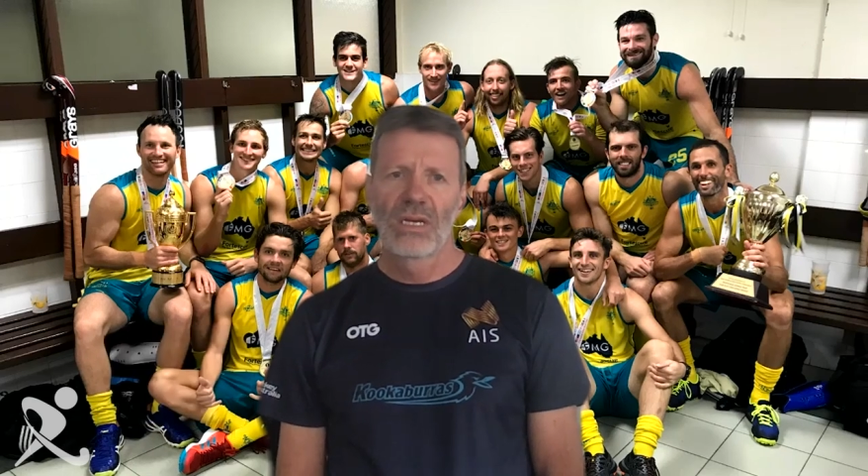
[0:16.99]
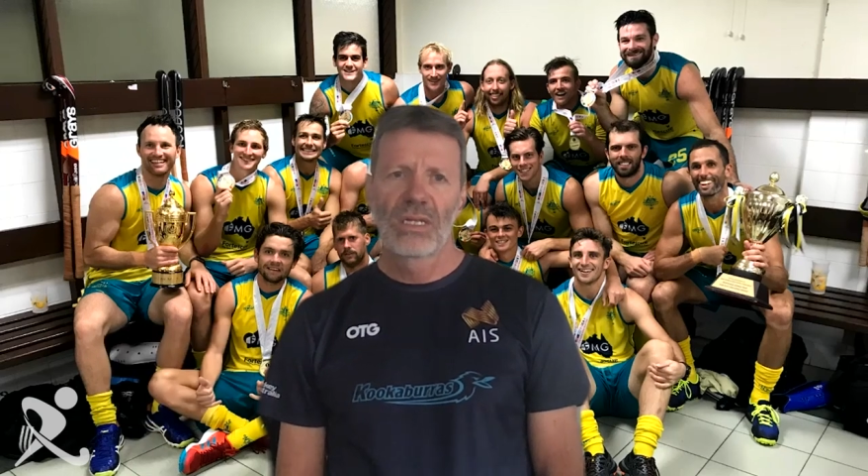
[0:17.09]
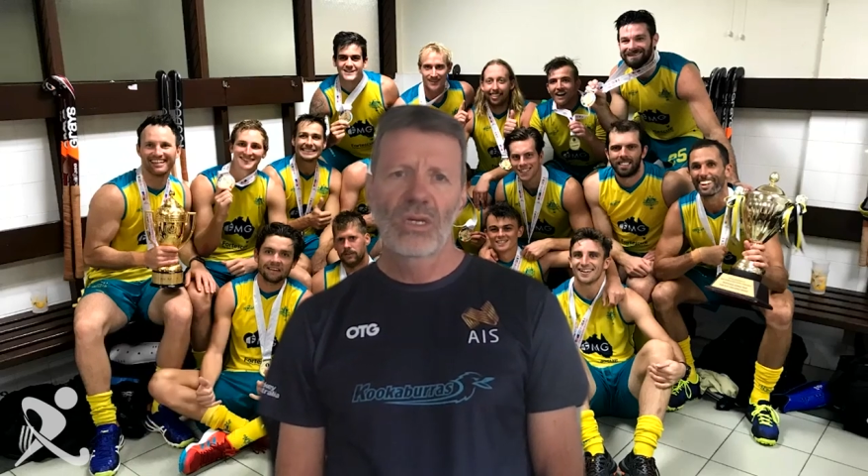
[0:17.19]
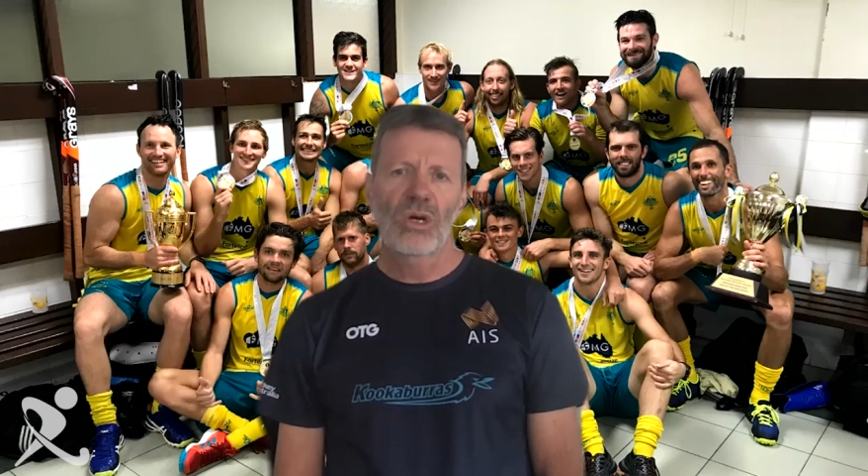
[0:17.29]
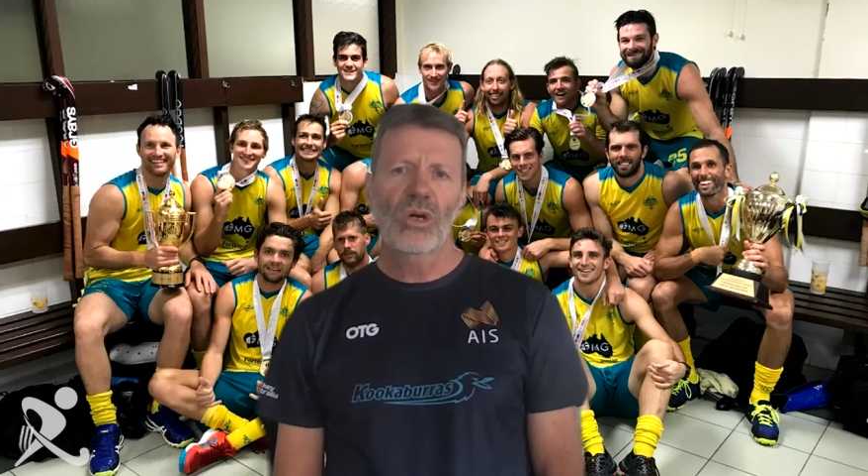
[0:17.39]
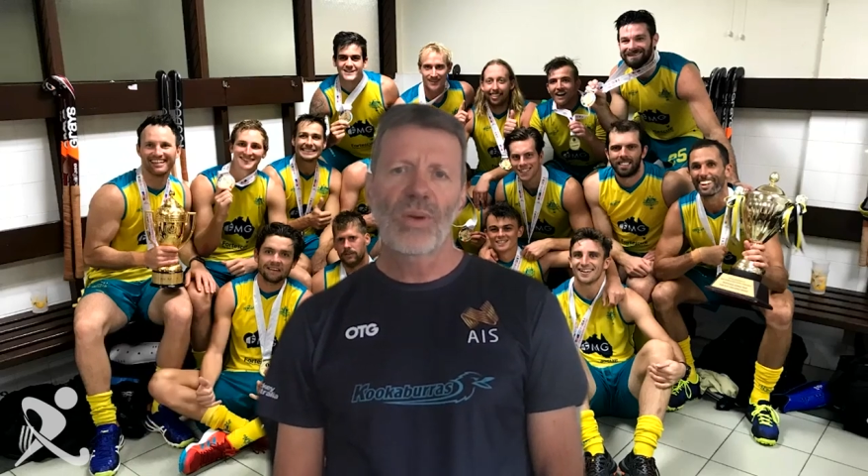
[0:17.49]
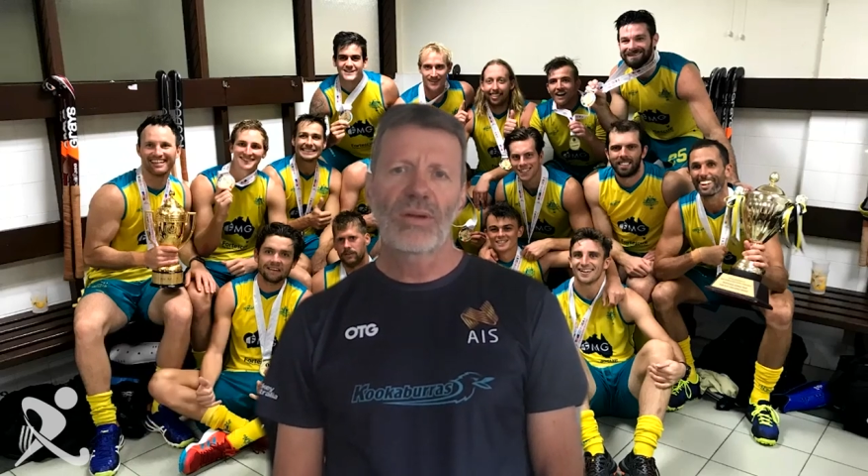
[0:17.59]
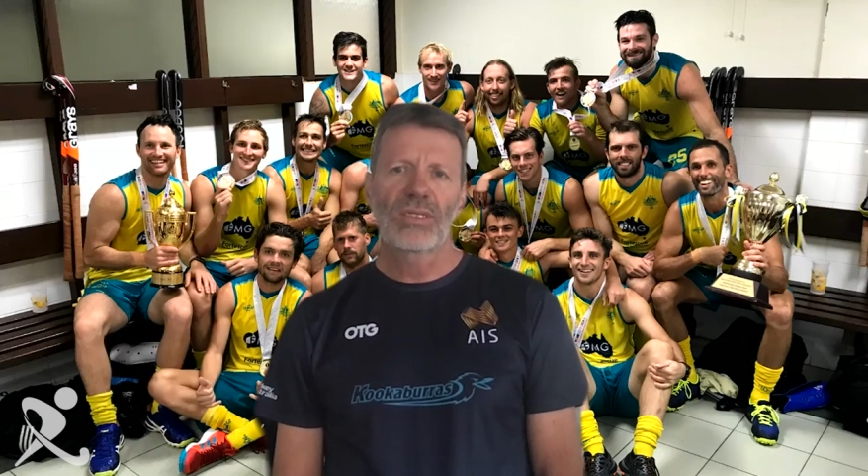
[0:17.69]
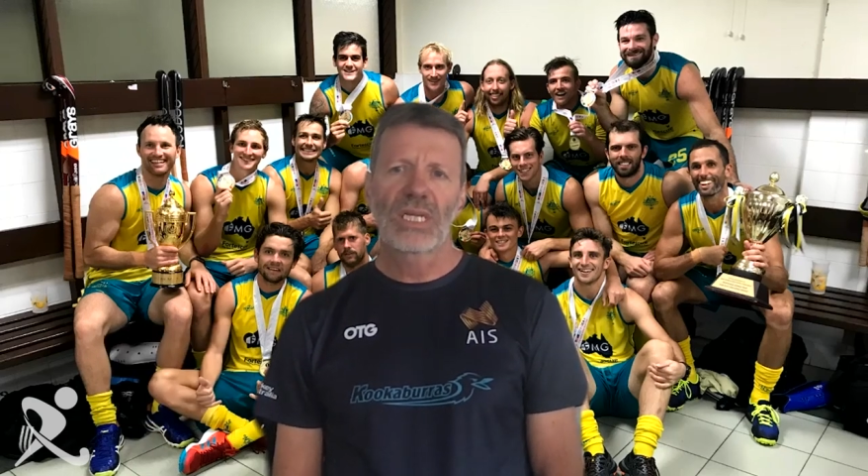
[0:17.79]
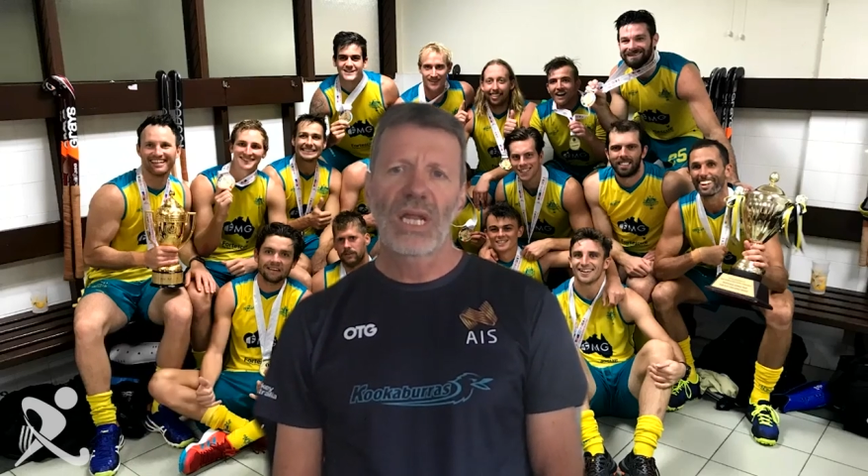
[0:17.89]
The
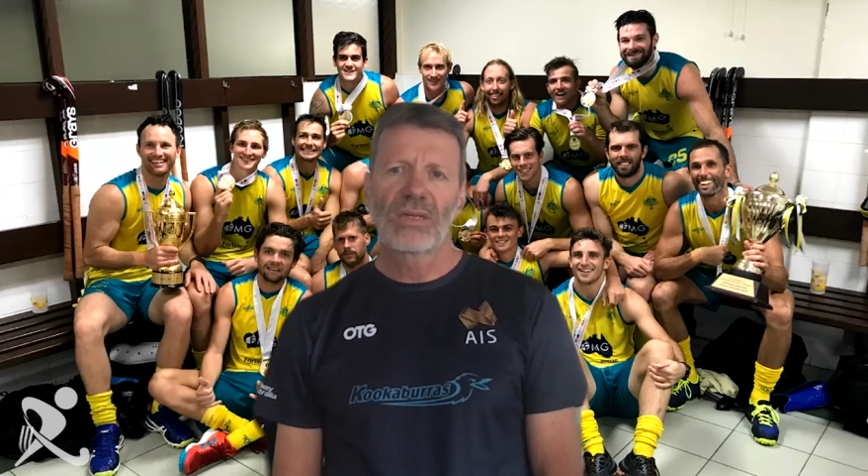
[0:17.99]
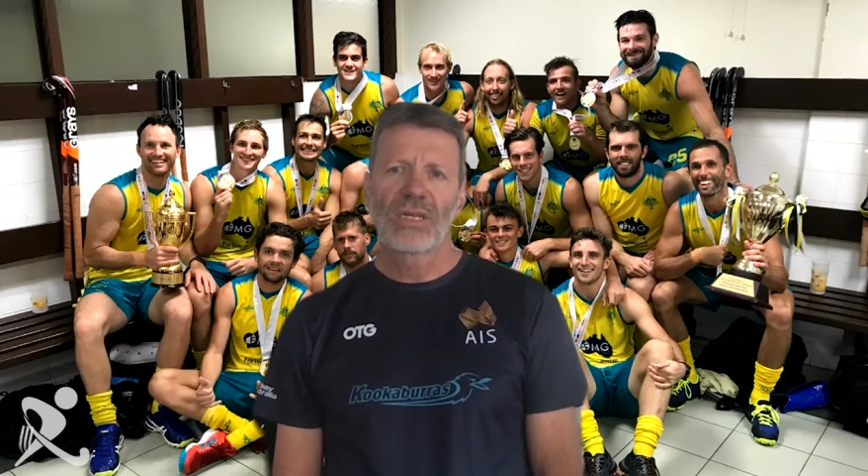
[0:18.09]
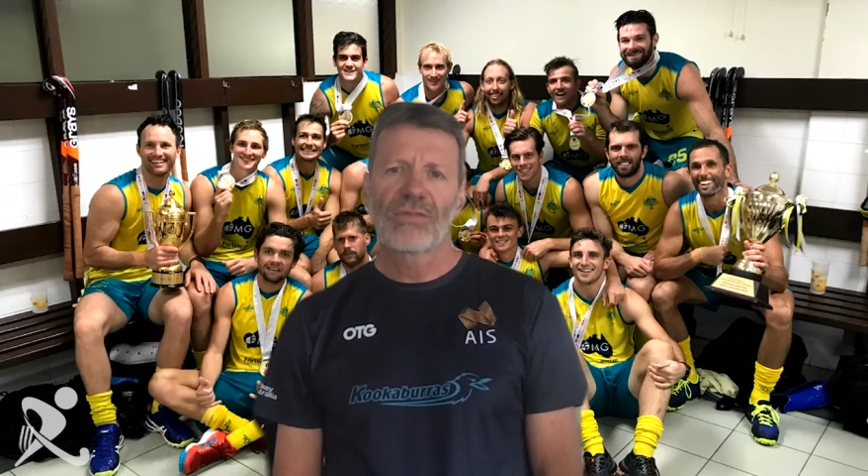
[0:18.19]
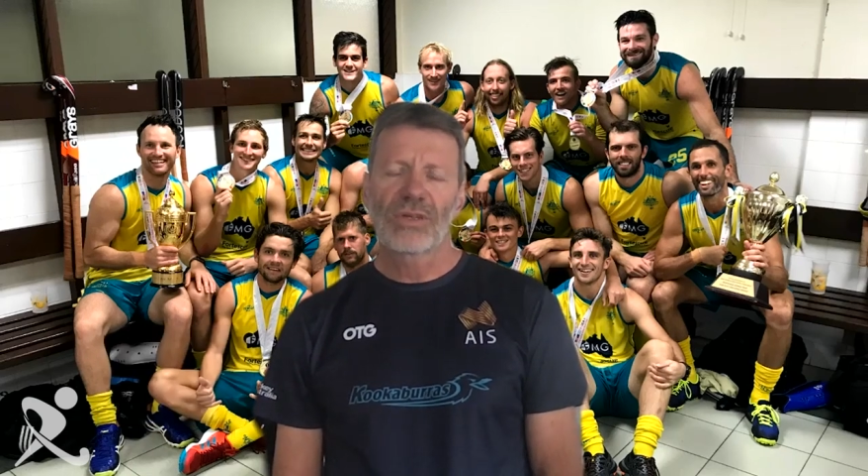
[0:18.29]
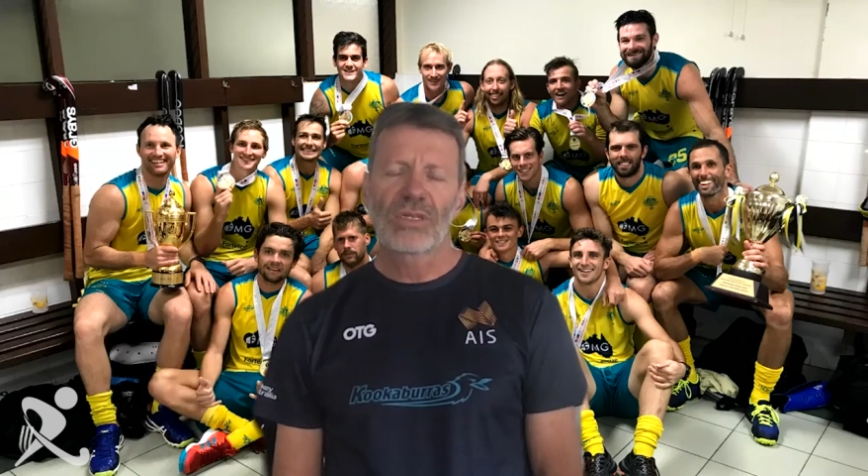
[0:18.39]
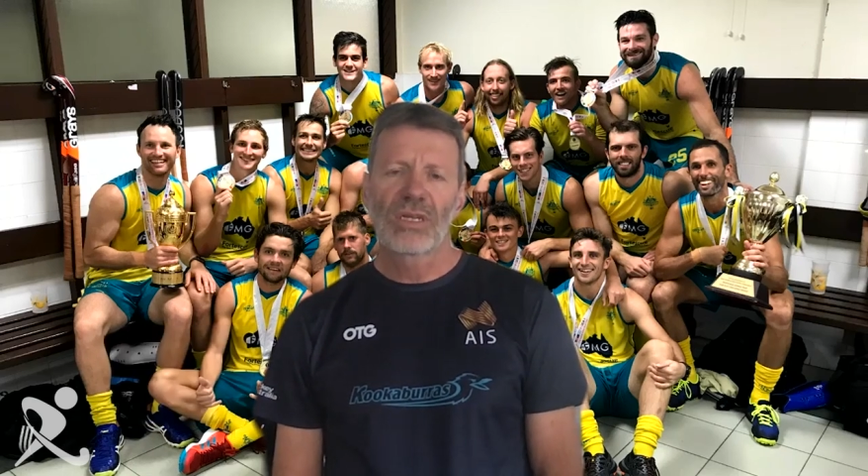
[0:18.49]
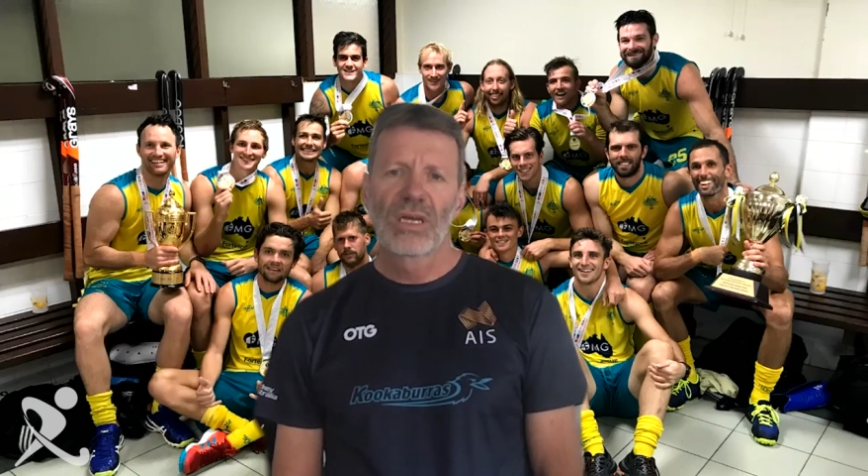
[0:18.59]
Kookaburras are no different.